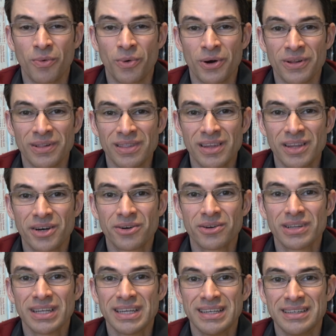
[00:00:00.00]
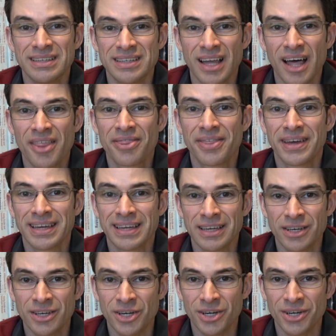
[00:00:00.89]
where literally
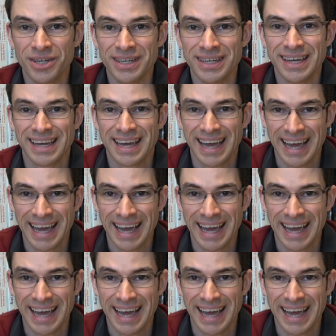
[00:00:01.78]
nothing good